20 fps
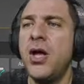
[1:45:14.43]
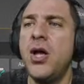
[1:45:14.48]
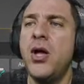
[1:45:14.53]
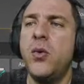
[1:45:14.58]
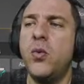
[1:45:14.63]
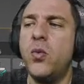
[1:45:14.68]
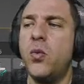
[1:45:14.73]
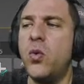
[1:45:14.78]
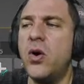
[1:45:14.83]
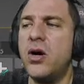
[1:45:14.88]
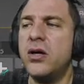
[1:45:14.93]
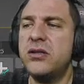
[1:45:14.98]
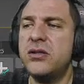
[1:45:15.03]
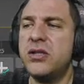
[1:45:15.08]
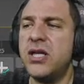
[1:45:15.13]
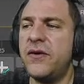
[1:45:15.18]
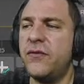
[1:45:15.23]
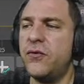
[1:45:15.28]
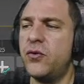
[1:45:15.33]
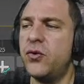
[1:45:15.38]
What
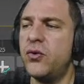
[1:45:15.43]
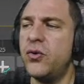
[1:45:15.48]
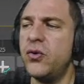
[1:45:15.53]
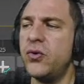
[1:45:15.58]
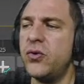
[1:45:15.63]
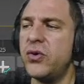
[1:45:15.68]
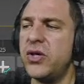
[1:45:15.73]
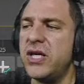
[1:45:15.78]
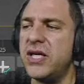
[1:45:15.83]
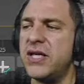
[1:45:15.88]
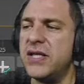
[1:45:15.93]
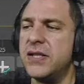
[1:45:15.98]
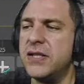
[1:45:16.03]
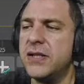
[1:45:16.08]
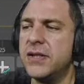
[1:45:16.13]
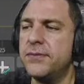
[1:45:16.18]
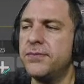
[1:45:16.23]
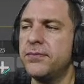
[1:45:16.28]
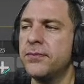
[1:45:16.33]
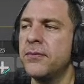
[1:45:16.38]
you have to do
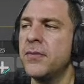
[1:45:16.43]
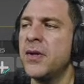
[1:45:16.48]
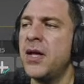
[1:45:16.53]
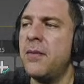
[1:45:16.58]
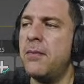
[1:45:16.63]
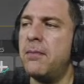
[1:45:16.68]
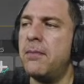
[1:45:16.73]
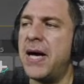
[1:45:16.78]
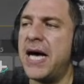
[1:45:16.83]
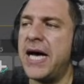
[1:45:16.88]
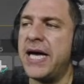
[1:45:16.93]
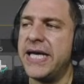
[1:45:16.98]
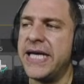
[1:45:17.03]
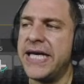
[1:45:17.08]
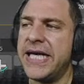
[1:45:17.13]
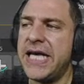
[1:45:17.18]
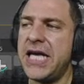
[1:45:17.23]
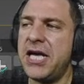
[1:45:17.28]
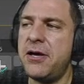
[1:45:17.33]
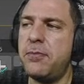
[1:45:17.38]
is, by
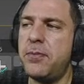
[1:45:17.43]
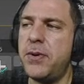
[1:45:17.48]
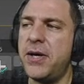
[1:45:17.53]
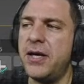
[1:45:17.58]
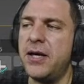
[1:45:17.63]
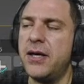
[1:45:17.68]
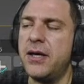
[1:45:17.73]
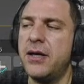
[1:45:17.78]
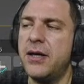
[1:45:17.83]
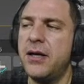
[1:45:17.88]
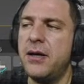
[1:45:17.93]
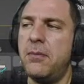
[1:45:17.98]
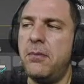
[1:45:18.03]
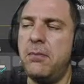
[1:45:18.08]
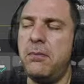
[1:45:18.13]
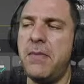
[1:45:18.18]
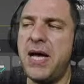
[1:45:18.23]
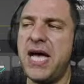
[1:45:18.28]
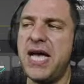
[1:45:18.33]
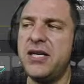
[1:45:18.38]
keeping
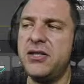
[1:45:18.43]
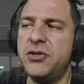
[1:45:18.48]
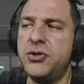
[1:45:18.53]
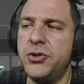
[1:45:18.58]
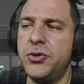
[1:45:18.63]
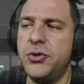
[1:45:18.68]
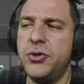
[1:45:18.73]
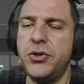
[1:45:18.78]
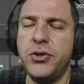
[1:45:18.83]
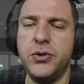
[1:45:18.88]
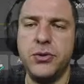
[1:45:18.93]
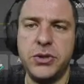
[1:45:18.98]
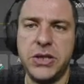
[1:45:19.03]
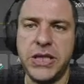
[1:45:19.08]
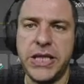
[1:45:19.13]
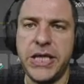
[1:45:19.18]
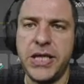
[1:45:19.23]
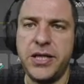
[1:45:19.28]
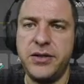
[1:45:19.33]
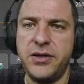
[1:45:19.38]
measure
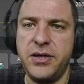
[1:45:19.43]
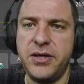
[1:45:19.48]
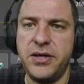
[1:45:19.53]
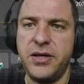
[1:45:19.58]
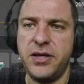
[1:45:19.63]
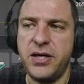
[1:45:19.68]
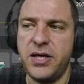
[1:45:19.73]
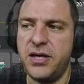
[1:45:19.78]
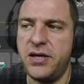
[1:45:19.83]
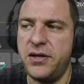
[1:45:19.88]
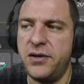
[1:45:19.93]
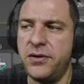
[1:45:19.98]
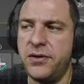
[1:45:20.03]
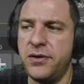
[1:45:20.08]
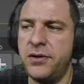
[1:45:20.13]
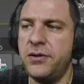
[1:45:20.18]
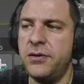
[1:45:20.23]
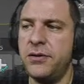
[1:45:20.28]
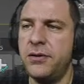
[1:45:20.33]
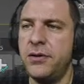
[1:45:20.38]
utility
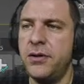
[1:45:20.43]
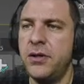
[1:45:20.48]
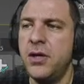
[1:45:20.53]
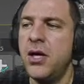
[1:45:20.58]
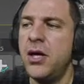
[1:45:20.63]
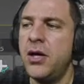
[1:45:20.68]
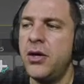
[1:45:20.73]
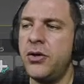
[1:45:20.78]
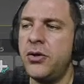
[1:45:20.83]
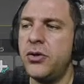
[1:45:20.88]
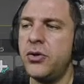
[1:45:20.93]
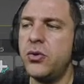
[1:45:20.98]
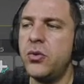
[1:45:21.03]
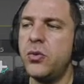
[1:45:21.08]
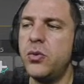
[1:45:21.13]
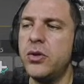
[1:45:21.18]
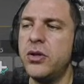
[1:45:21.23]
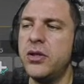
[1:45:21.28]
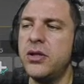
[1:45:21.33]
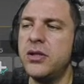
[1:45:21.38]
here, you
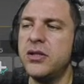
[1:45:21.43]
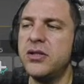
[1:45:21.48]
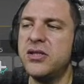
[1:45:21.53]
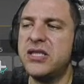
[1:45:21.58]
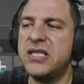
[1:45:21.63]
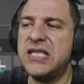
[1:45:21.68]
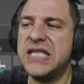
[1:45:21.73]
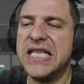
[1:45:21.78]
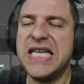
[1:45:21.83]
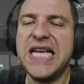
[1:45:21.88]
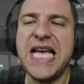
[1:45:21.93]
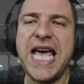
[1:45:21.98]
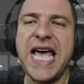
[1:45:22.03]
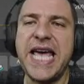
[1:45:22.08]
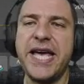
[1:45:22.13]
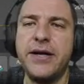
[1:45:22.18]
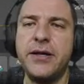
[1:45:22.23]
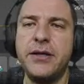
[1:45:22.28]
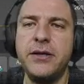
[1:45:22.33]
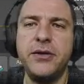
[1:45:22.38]
will
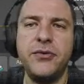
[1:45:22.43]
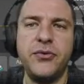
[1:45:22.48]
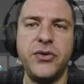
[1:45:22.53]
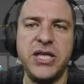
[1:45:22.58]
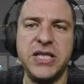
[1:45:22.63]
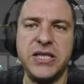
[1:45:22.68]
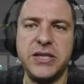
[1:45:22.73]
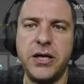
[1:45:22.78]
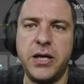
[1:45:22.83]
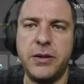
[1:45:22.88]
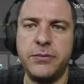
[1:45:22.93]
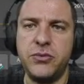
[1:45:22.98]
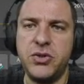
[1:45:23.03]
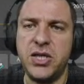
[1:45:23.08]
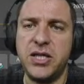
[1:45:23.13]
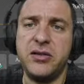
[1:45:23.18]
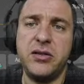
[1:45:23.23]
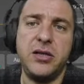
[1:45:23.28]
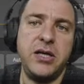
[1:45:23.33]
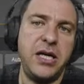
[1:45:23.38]
scale this
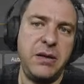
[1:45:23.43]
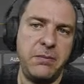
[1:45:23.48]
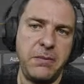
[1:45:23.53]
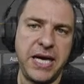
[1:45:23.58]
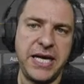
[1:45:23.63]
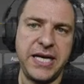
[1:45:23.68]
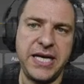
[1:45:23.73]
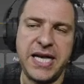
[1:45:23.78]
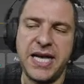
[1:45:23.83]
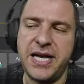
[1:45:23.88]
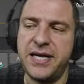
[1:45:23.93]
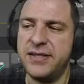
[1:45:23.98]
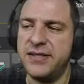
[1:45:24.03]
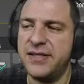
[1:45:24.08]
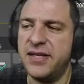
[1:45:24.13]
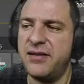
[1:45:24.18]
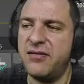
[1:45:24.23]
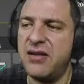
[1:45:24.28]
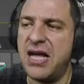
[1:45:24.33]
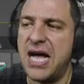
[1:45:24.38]
object, in my case
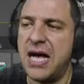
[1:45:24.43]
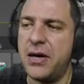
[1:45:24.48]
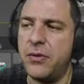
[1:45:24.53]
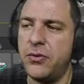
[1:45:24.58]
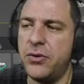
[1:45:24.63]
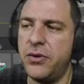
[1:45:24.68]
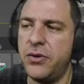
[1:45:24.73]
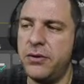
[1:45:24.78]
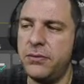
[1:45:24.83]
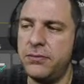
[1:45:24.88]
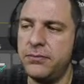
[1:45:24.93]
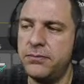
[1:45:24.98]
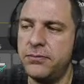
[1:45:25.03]
down,